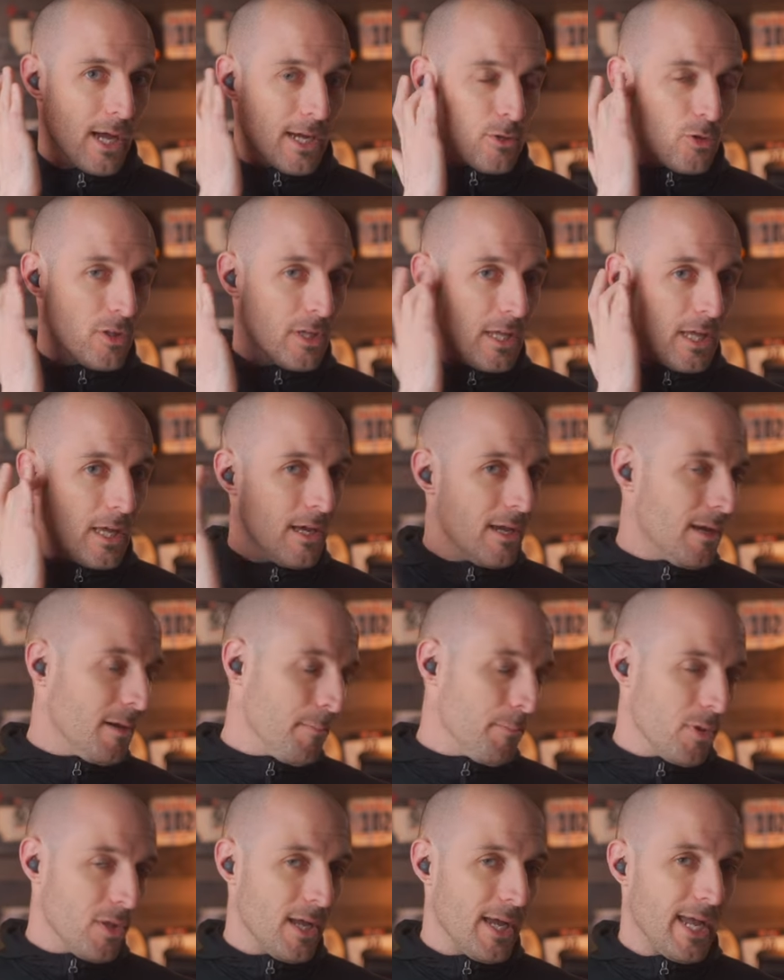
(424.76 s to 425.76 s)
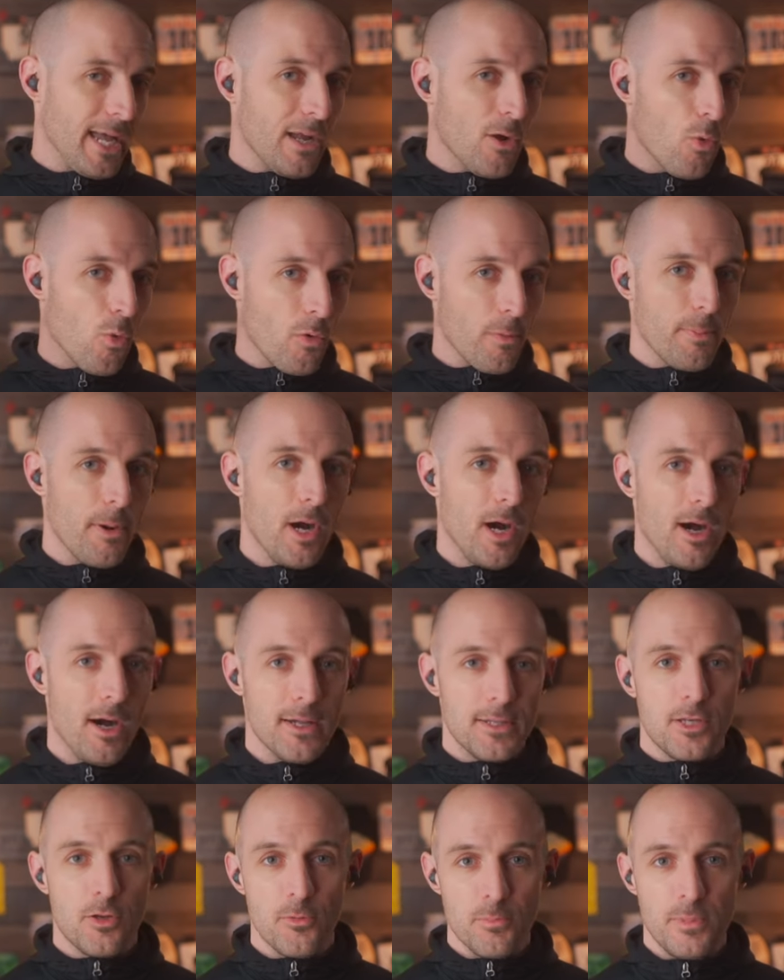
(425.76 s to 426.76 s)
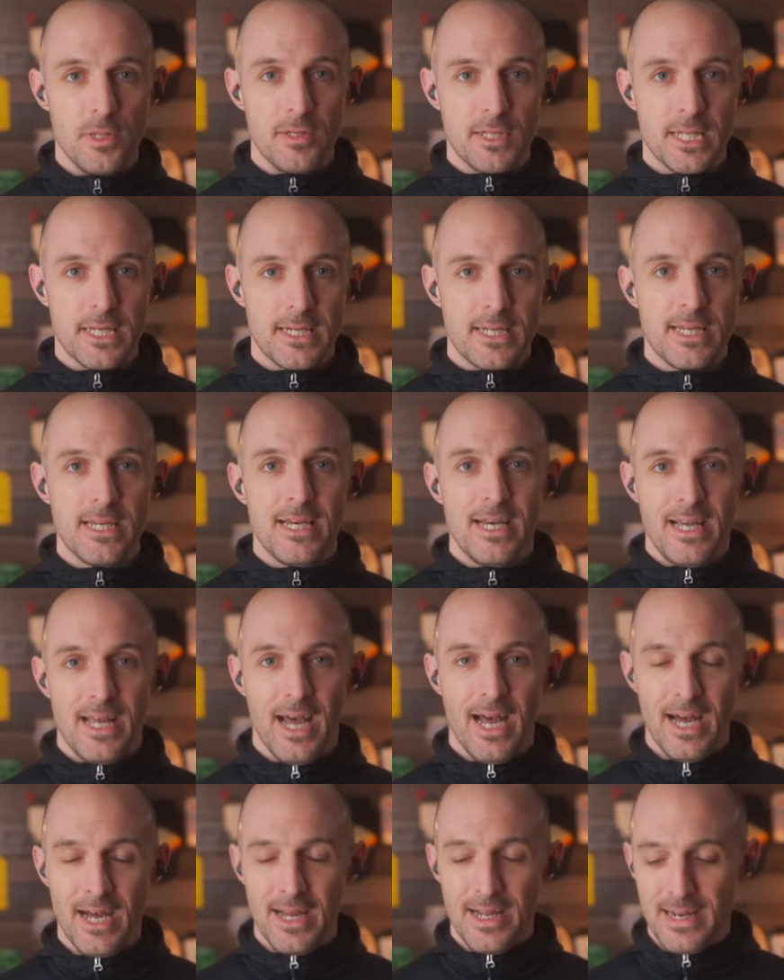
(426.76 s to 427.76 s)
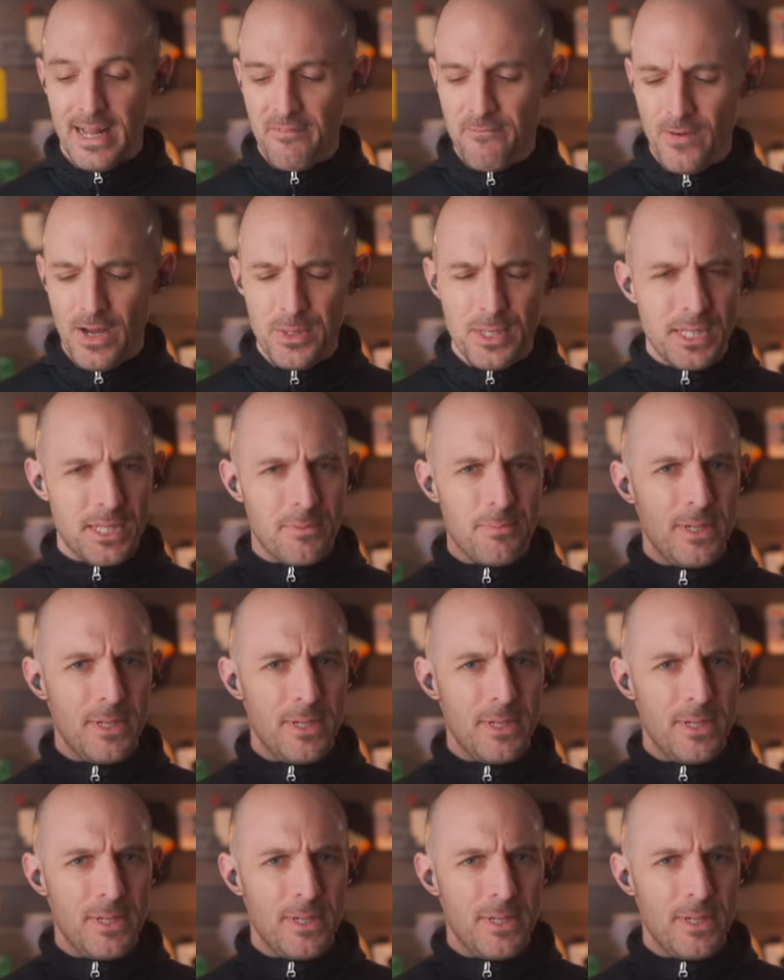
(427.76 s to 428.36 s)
actually play or pause your music. And I found this to